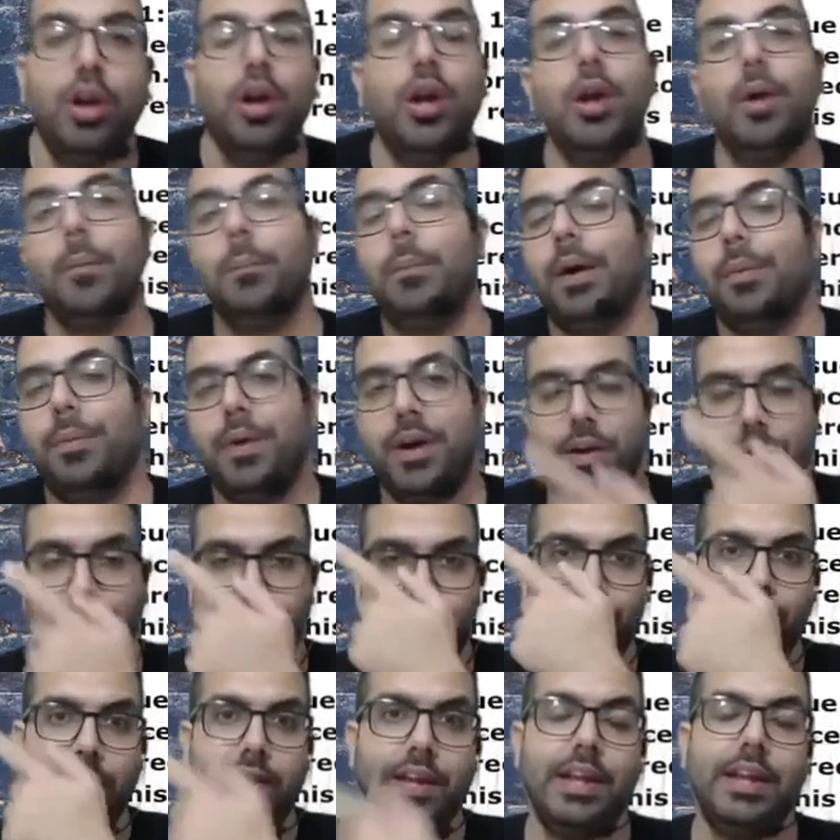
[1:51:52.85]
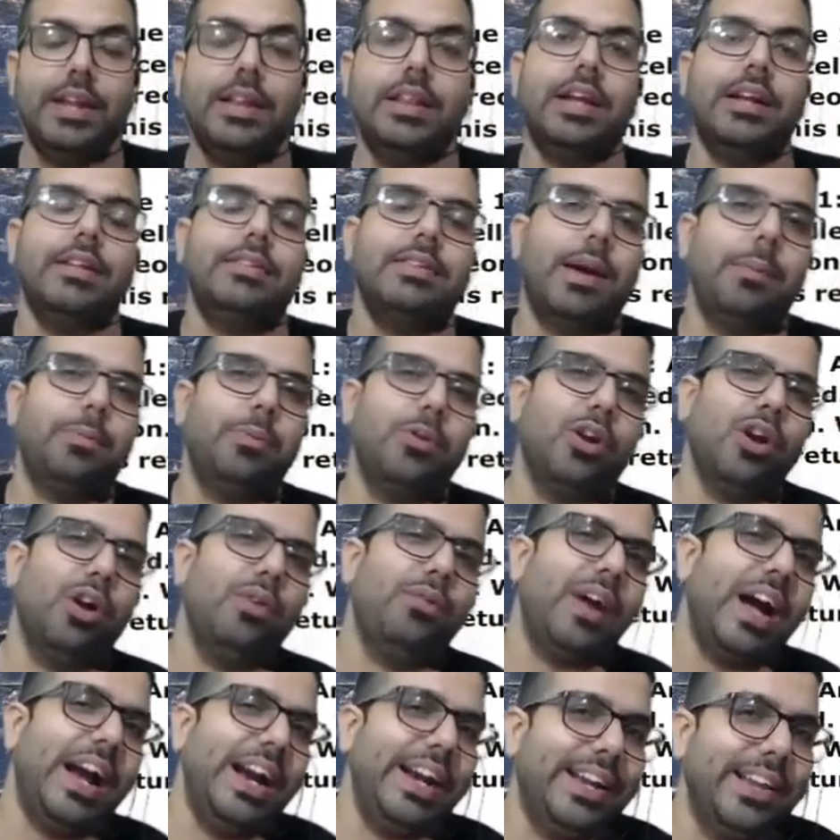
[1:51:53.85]
Baba, in the chapter of
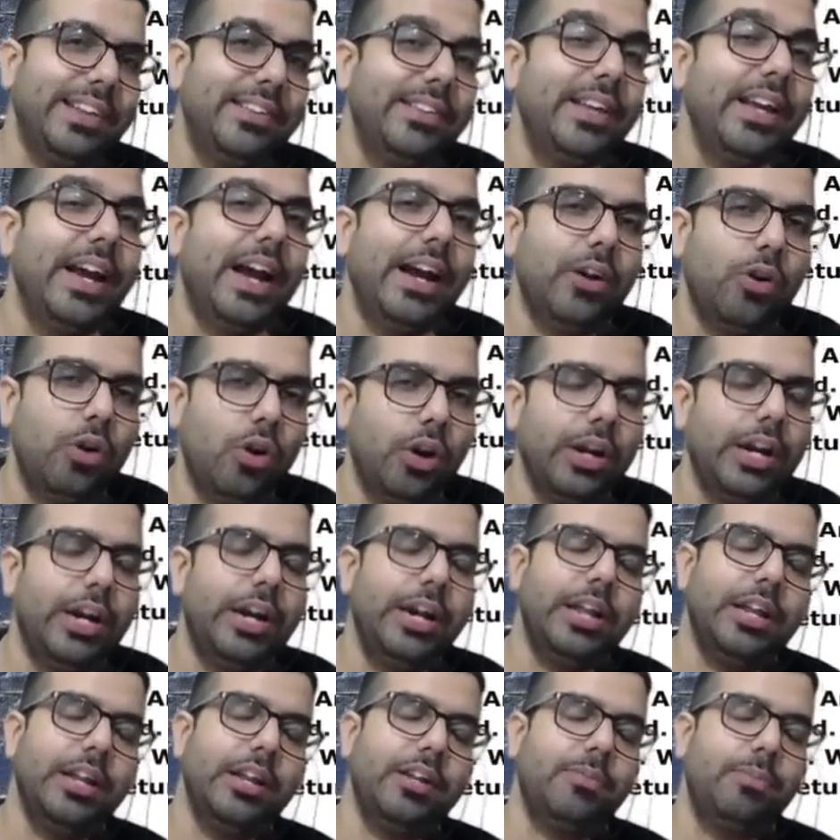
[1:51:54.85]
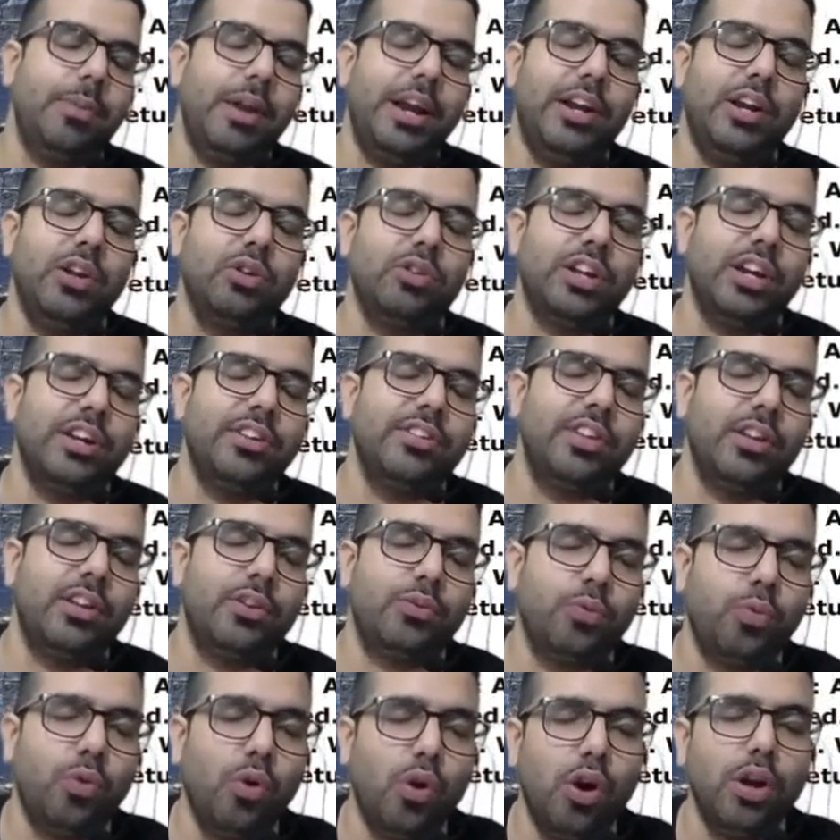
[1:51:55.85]
ITC, I had gone ahead and explained you
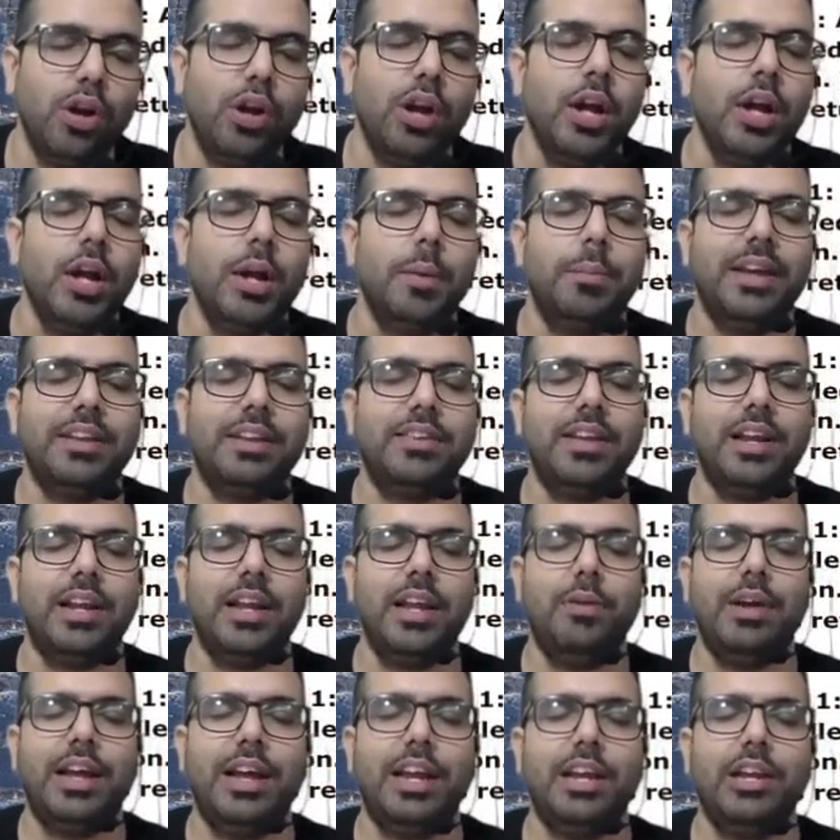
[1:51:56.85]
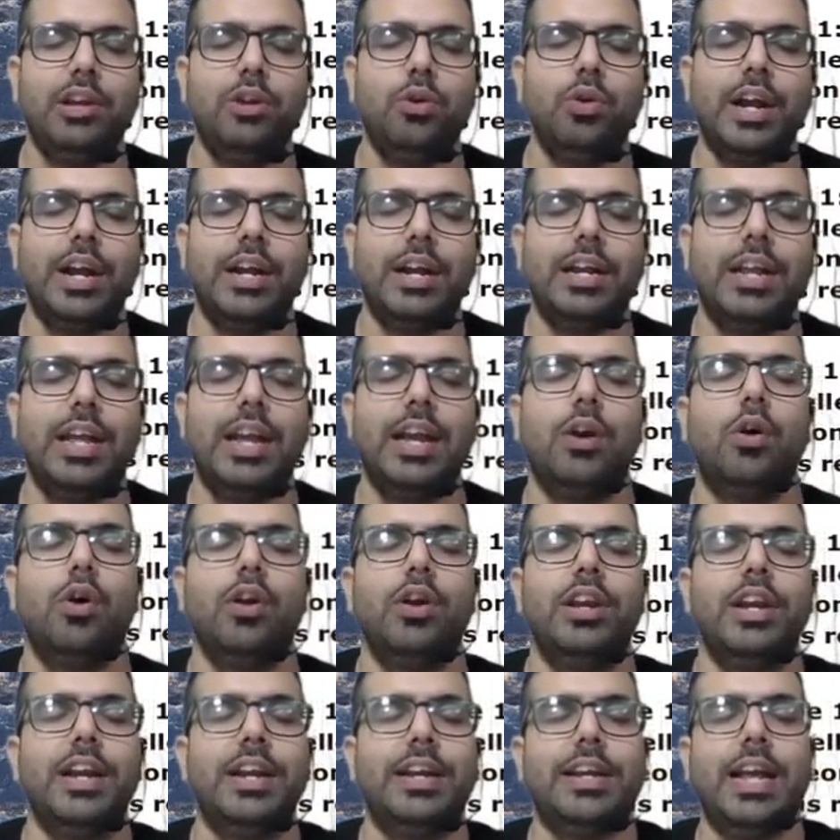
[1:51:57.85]
364, basically wherein you can take
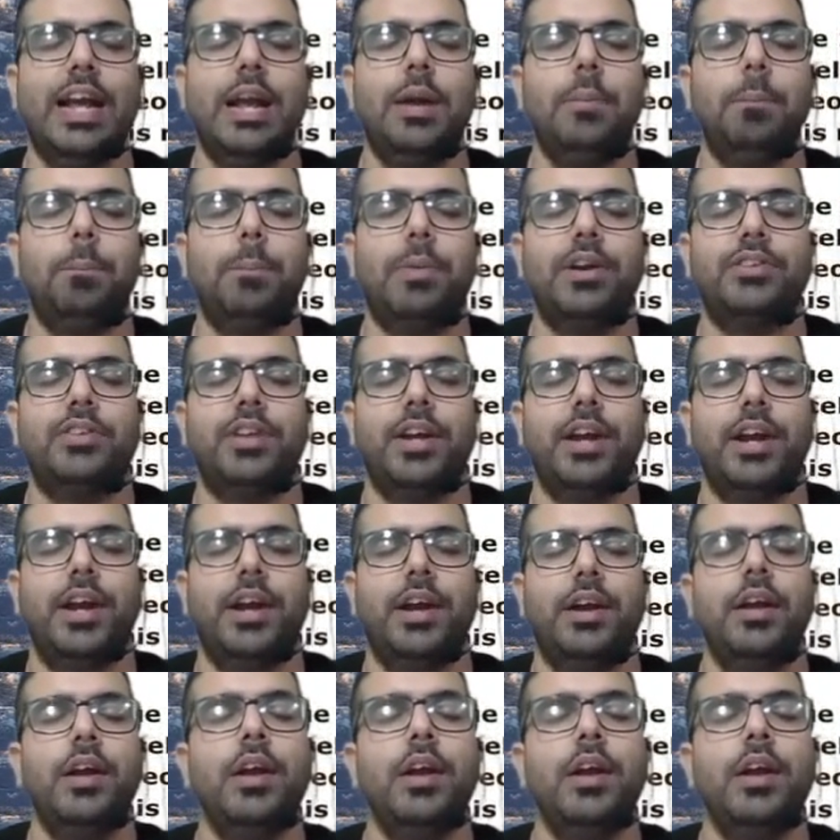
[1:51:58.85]
only 10%,